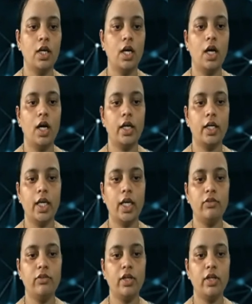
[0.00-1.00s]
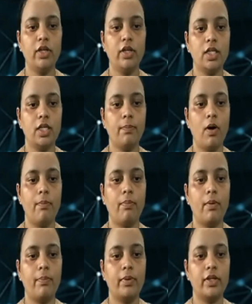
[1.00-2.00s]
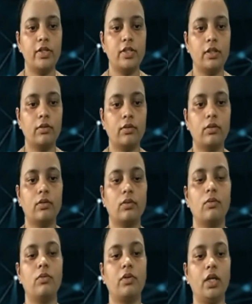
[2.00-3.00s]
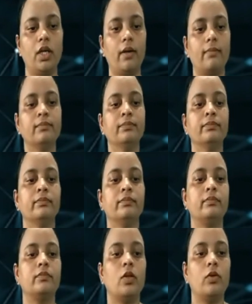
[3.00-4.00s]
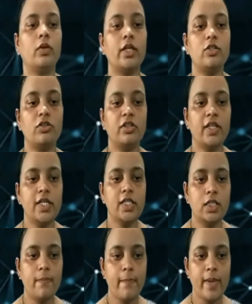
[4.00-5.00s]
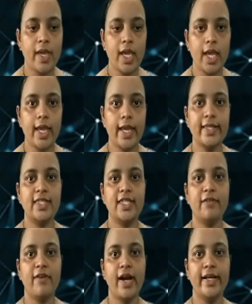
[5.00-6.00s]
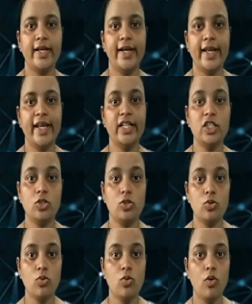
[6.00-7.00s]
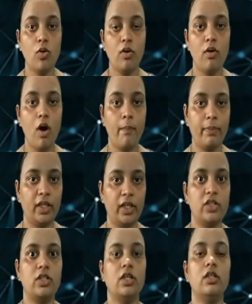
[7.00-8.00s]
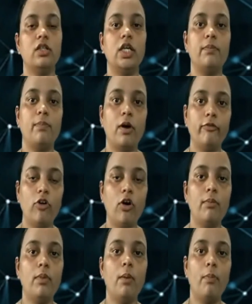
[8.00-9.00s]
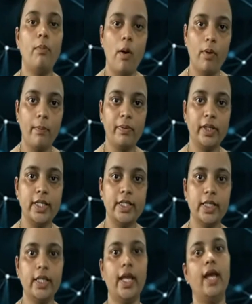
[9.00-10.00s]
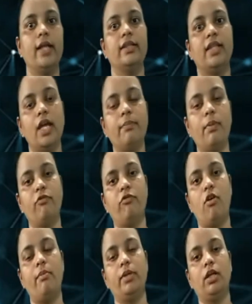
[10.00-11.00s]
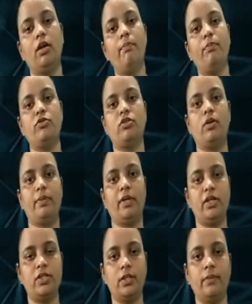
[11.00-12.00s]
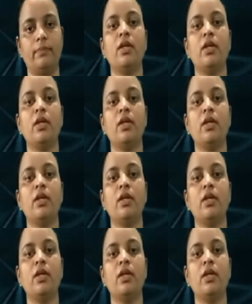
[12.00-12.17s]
Again 3C, pop operation. Okay, so this B is divided in two operation. It perform a pop operation and then performing a push operation.